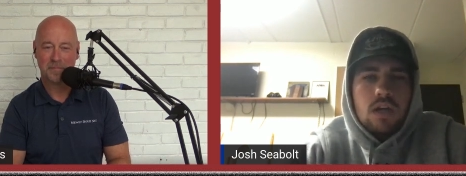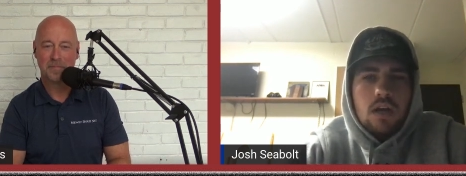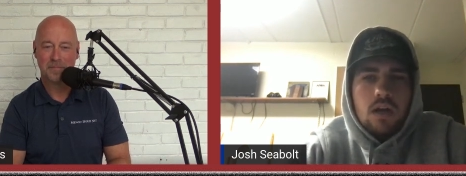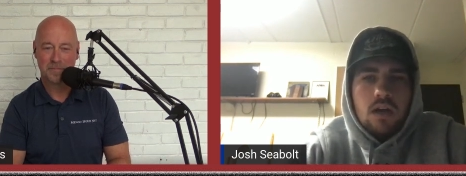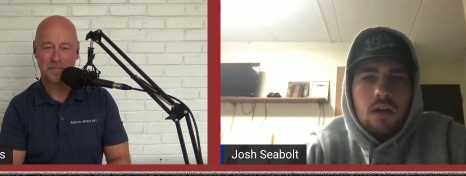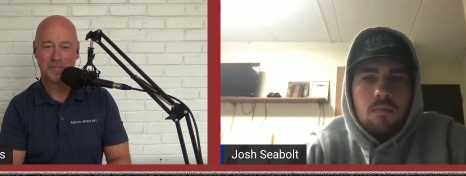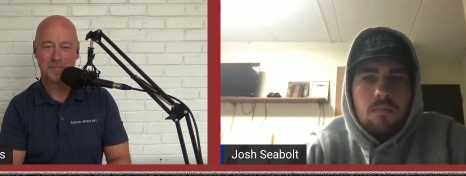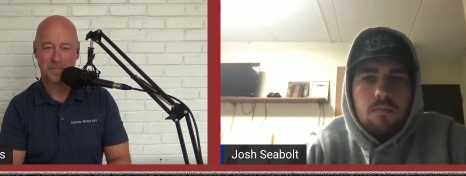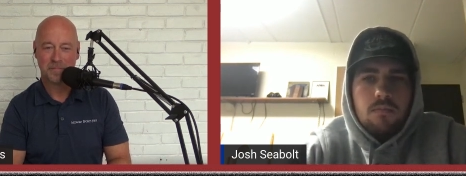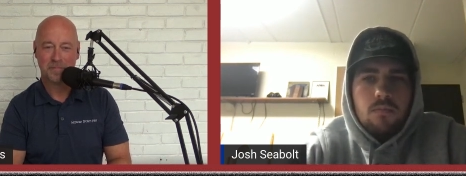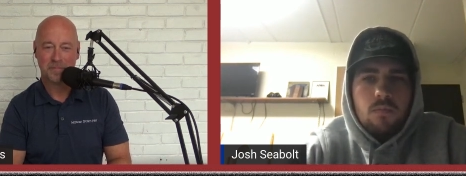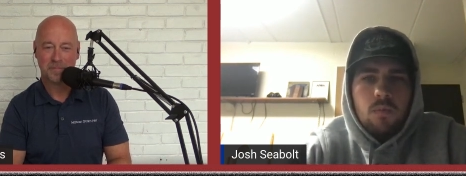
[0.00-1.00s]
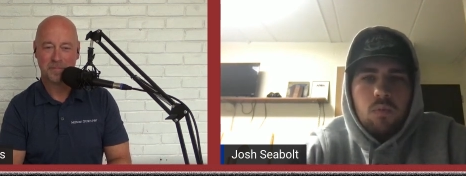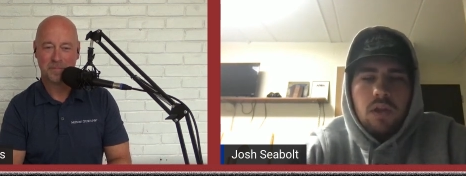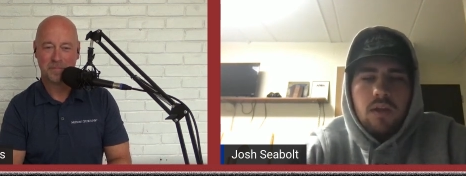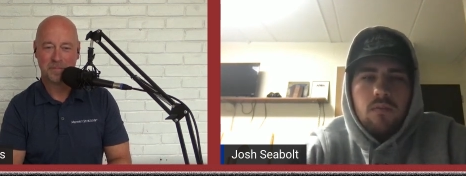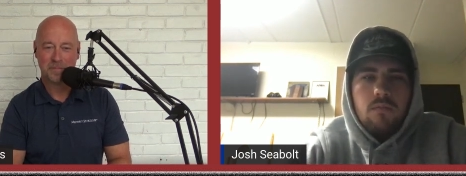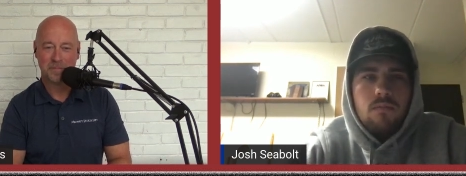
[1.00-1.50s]
Speaker 1: Um, we
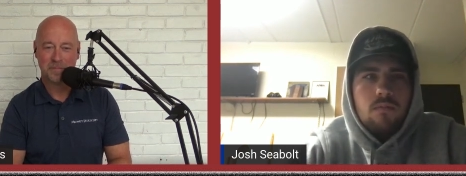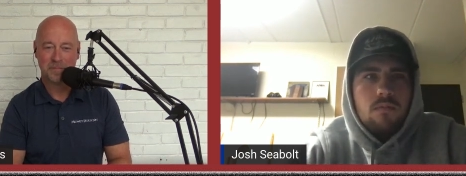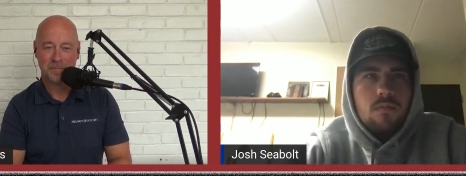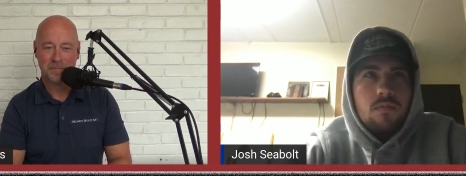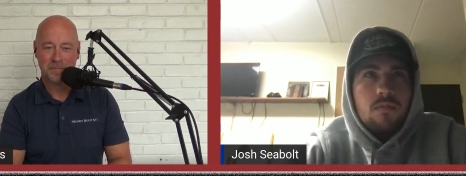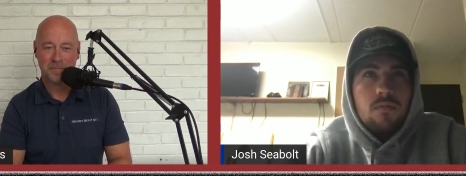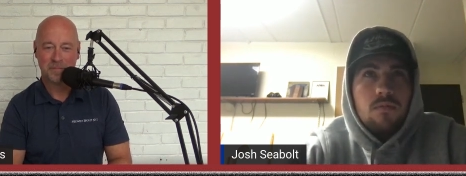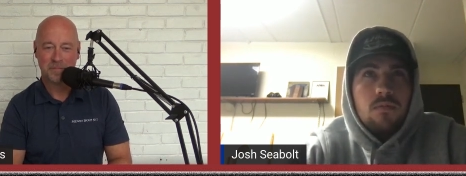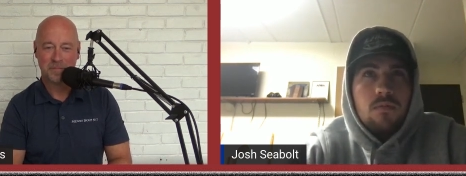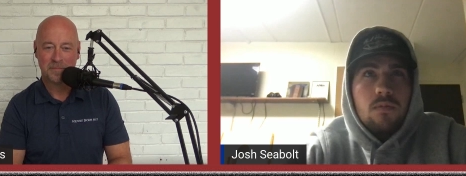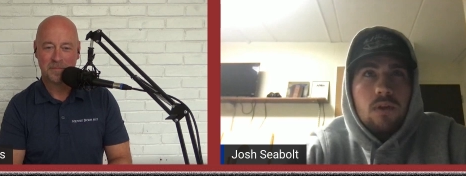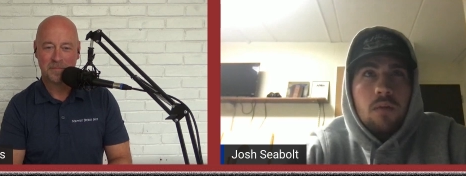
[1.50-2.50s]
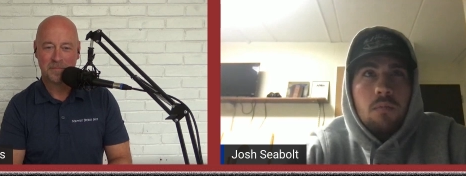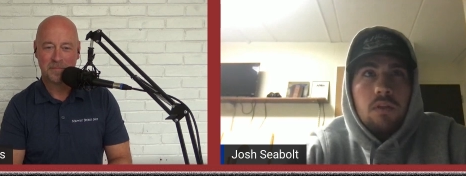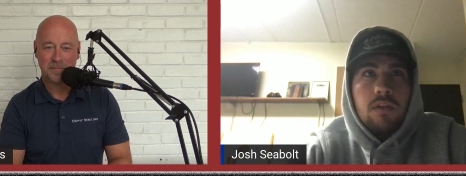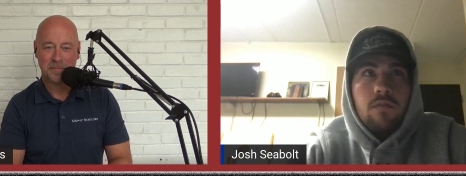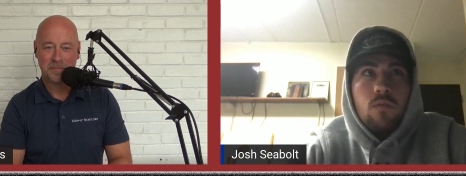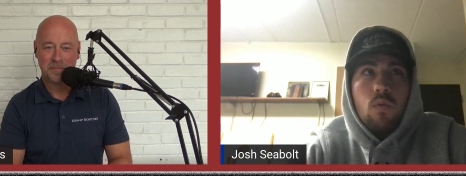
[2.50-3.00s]
played, I
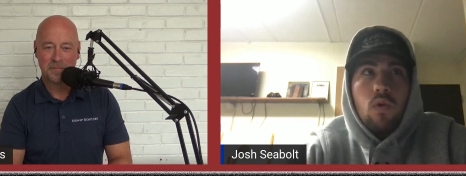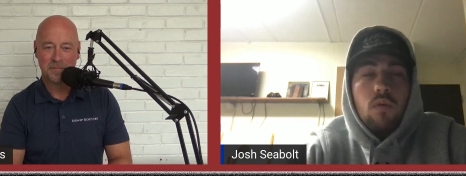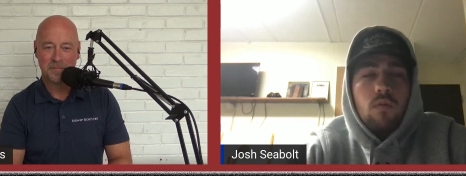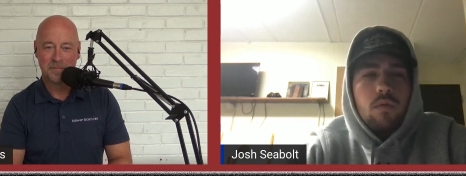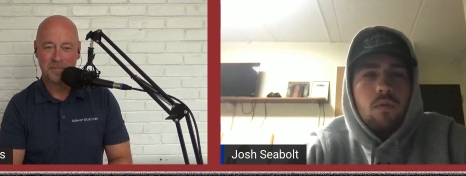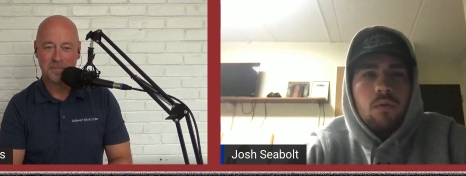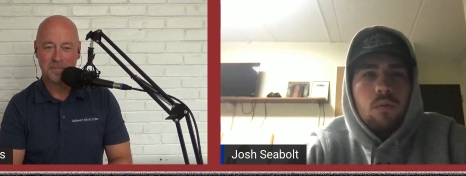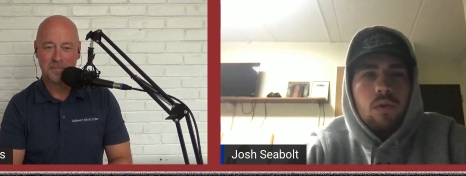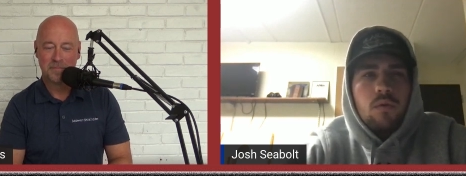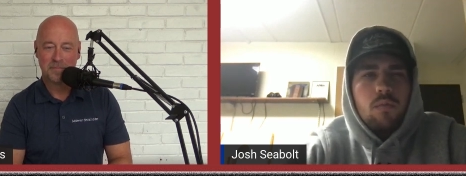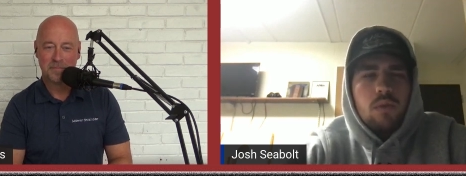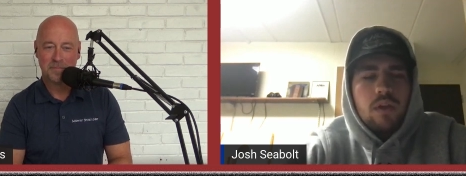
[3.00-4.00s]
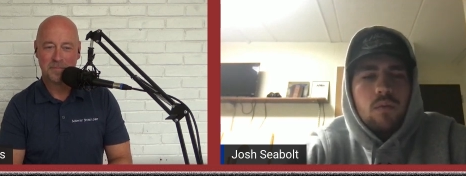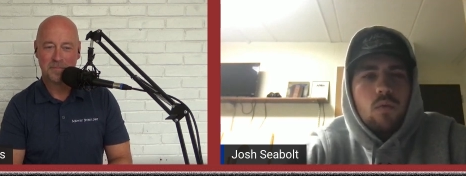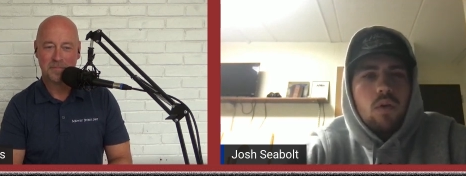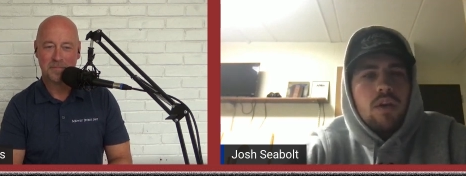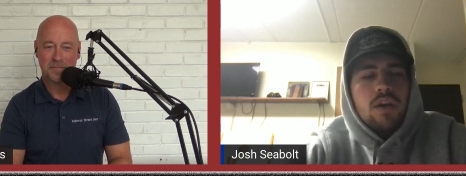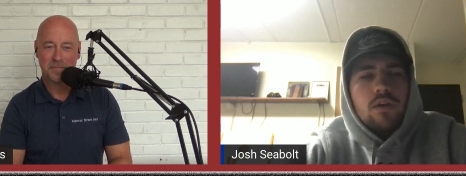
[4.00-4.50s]
believe, one. We only played
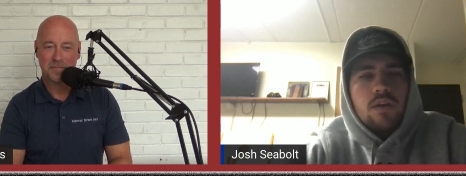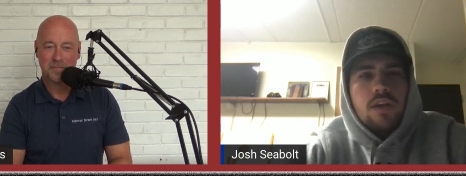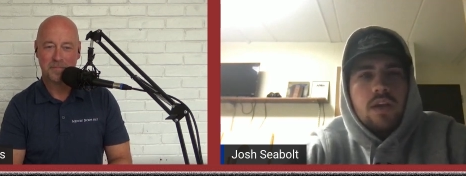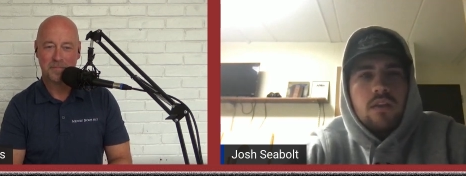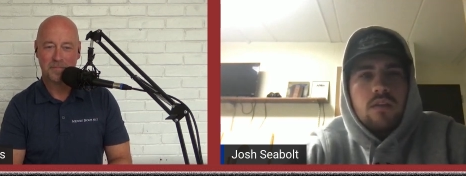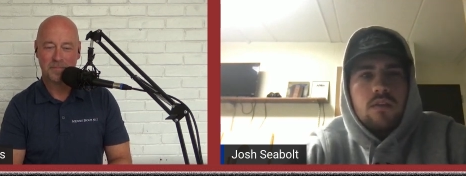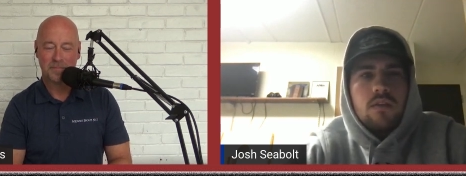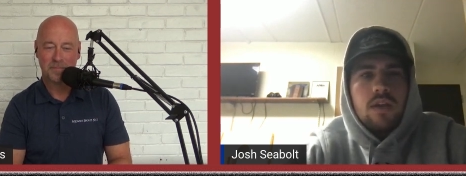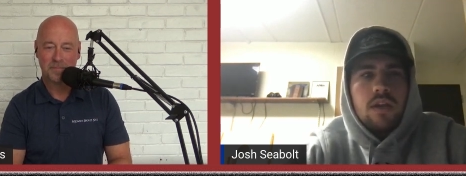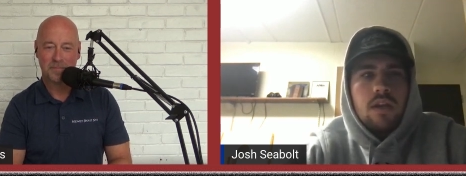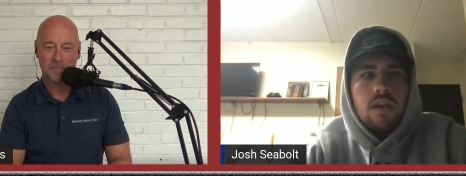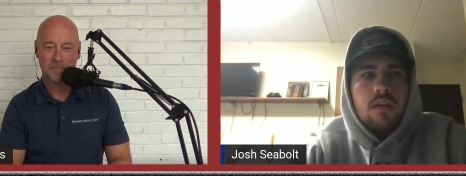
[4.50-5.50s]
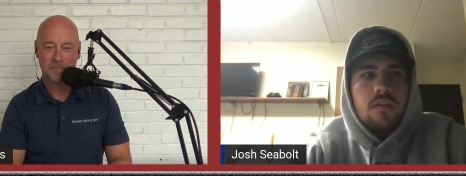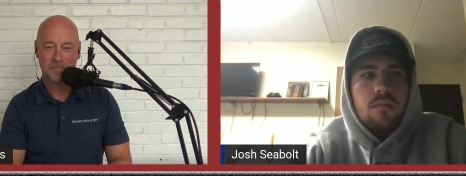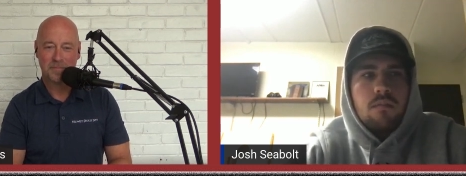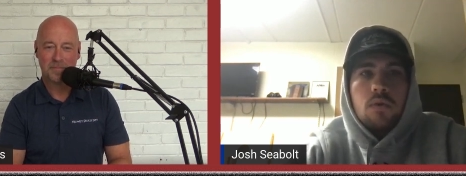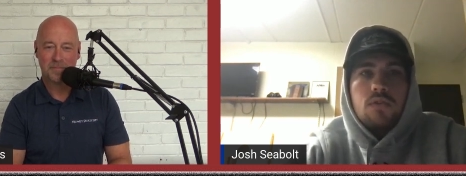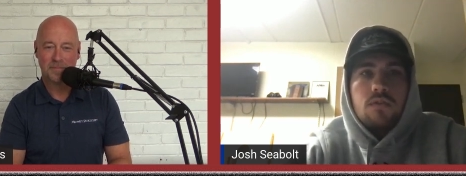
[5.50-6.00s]
one year together in
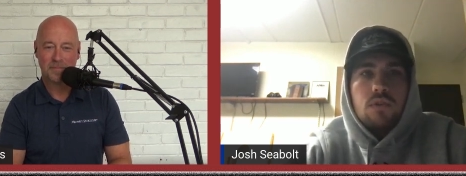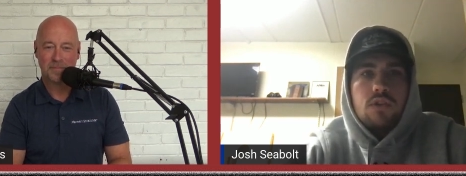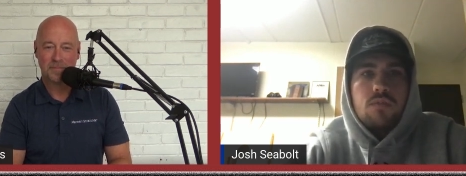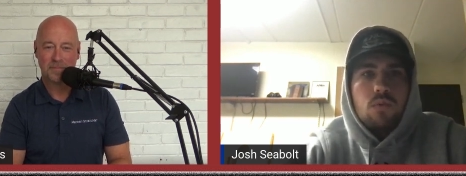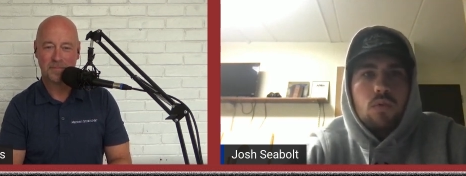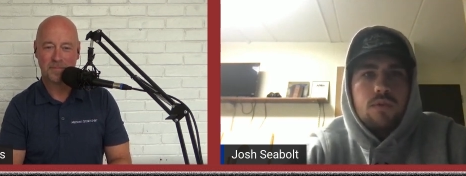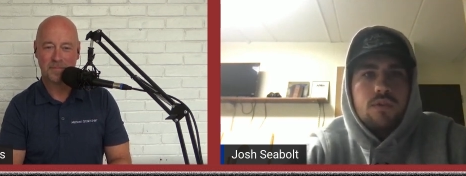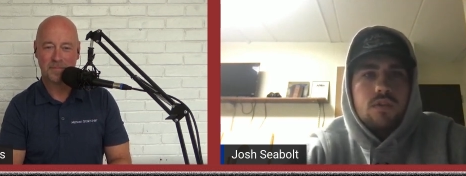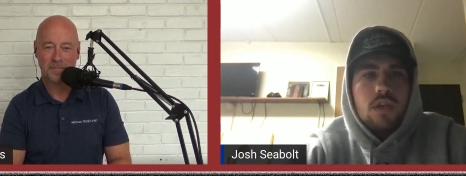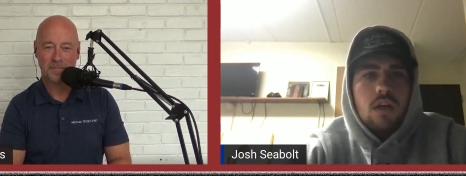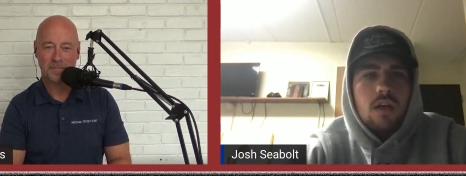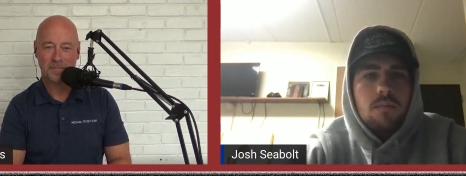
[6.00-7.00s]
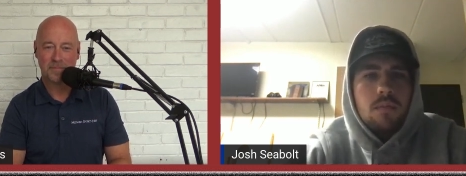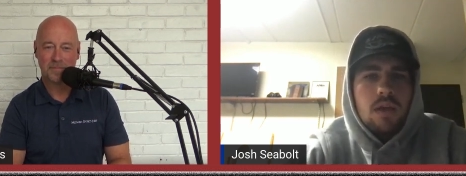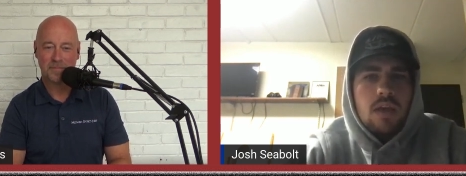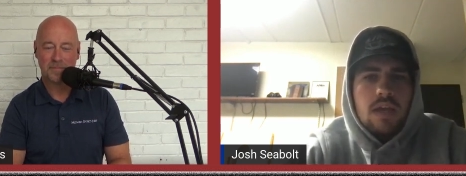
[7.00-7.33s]
most of our sports, um,